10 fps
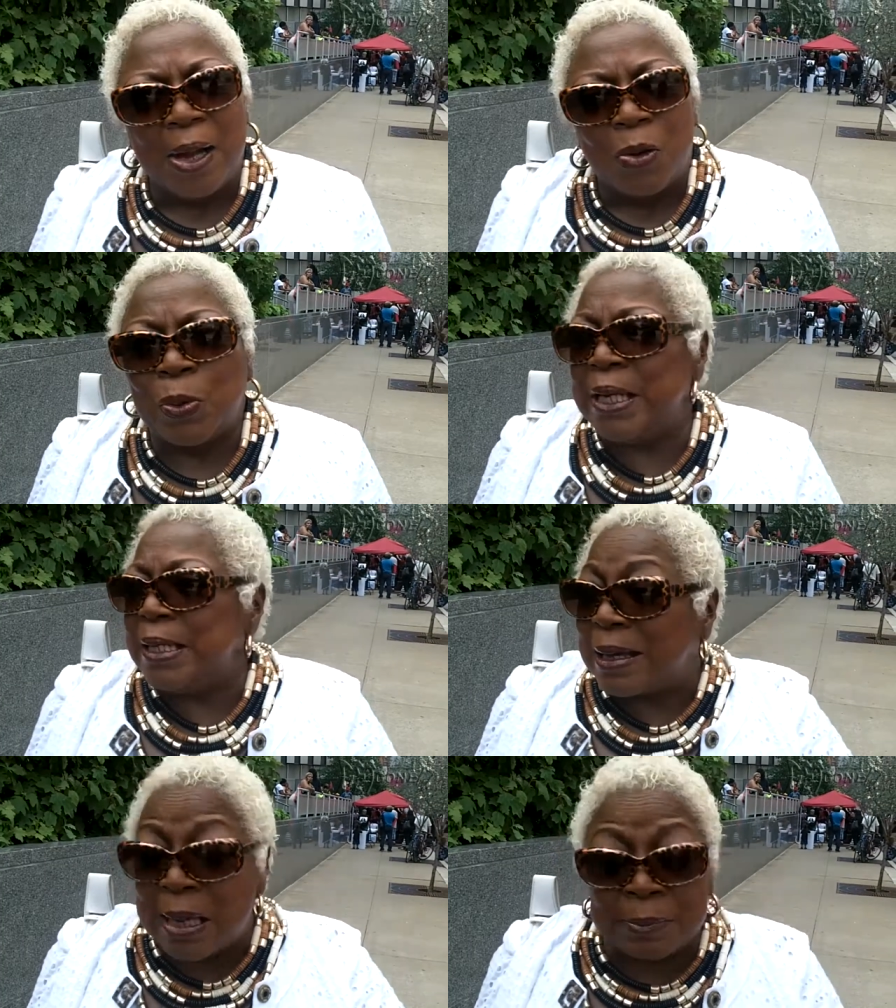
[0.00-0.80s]
We need
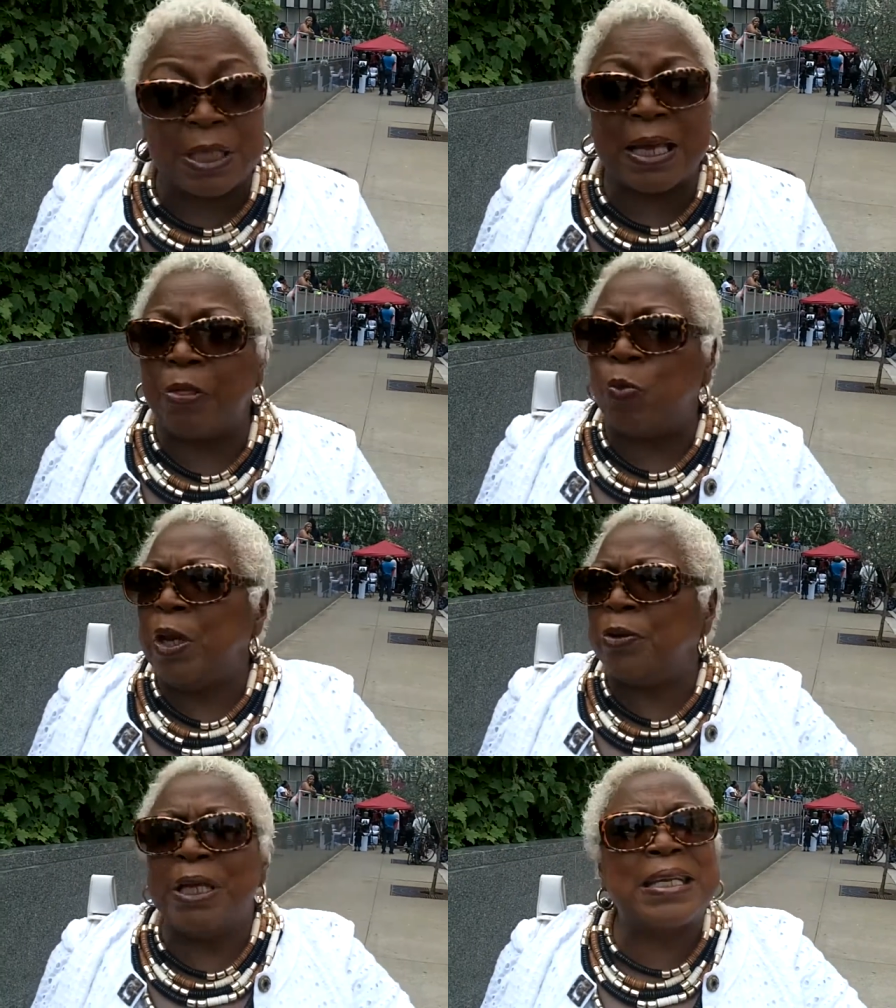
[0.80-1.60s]
to come together. We
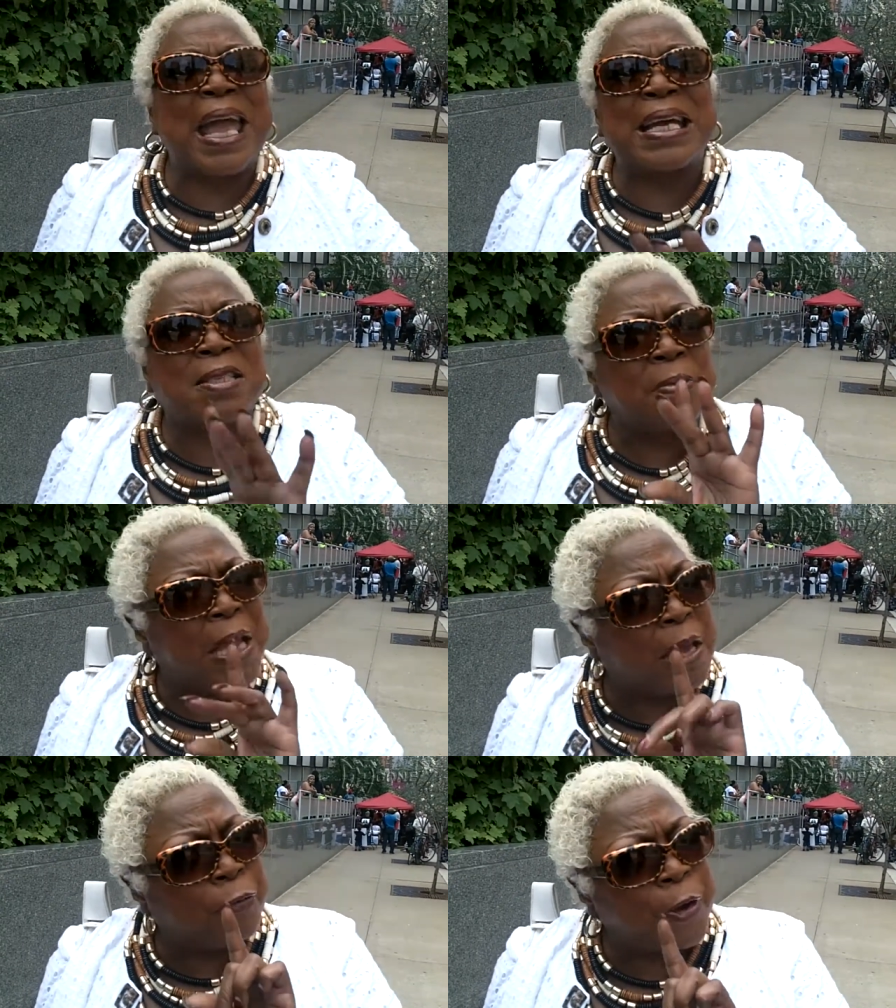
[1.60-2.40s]
don't need to ask the
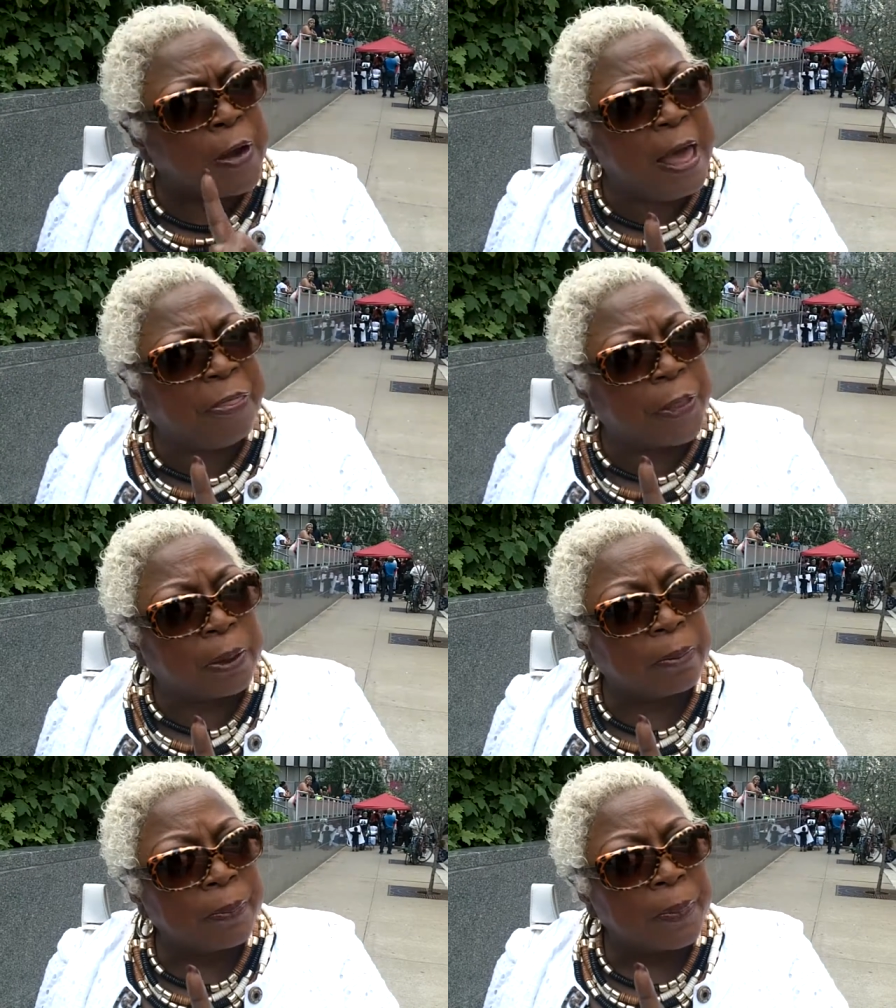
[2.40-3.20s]
man for
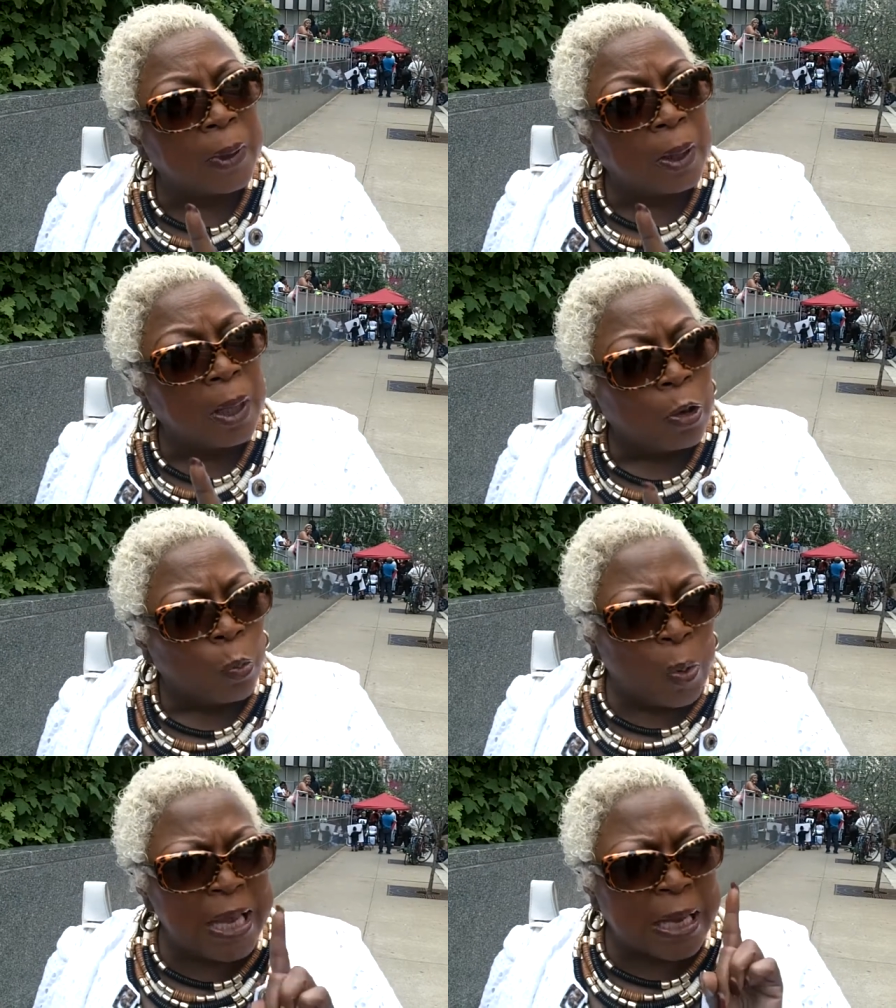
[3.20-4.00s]

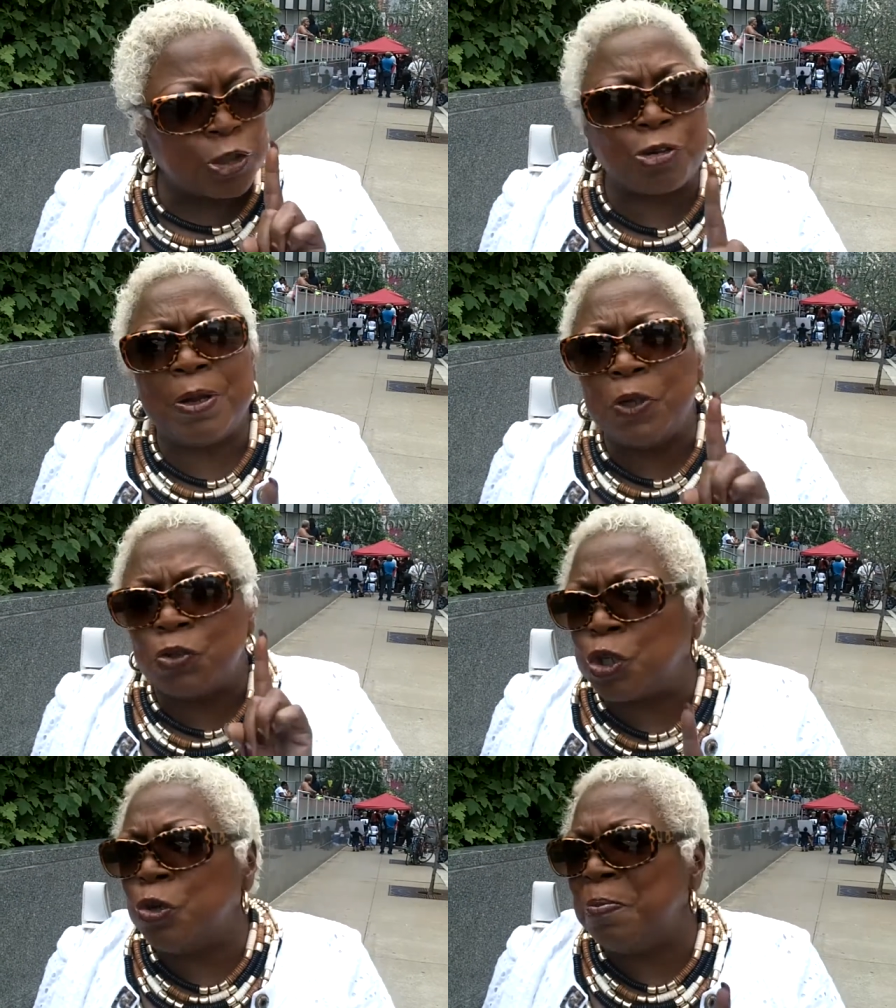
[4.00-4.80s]
nothing. We
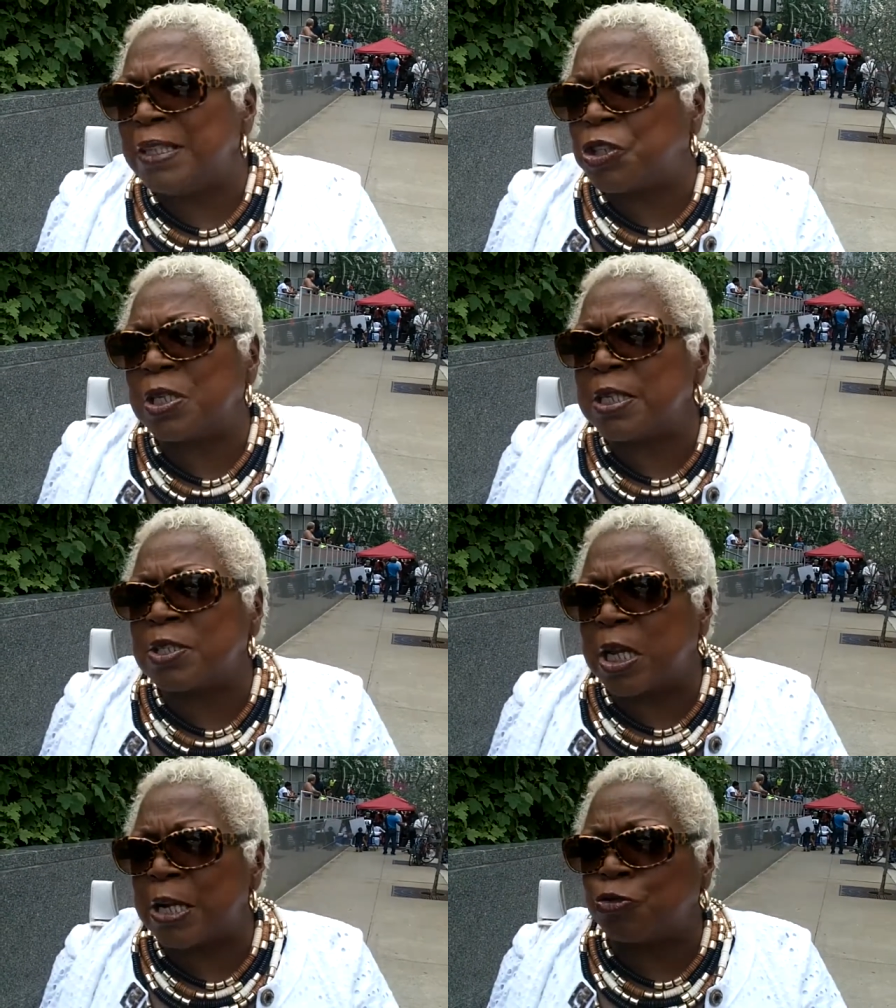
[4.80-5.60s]
contribute too much to
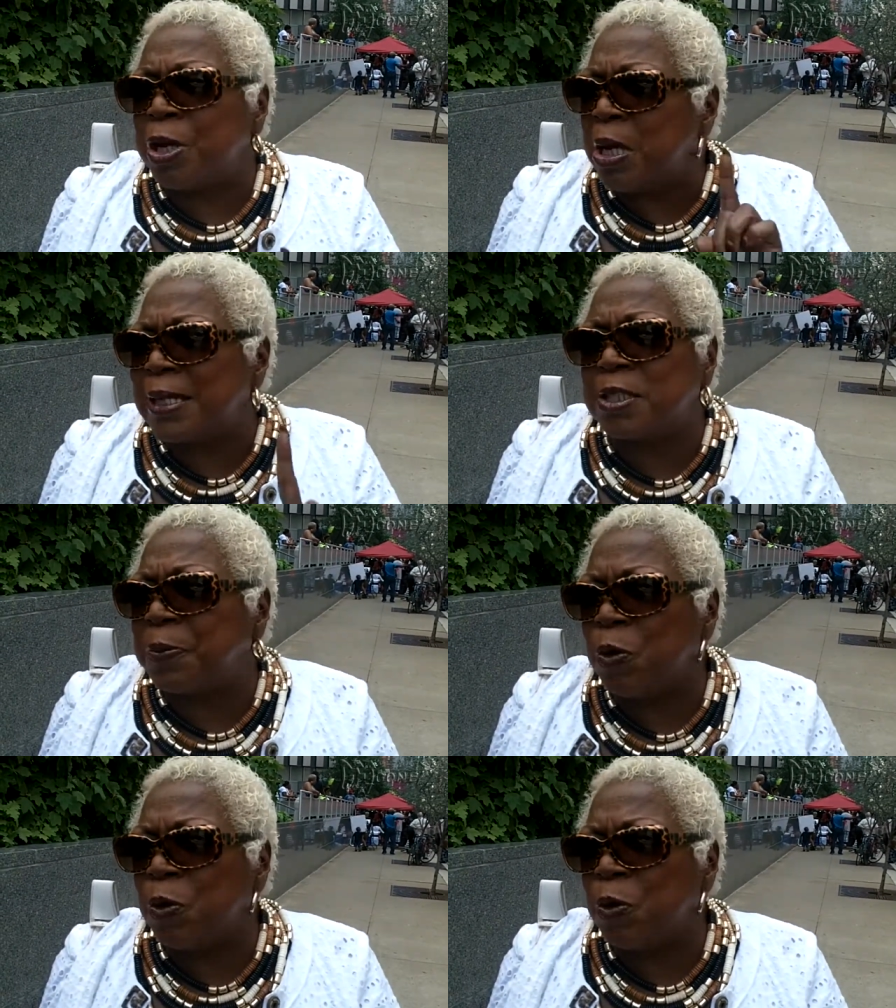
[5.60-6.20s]
this country not to be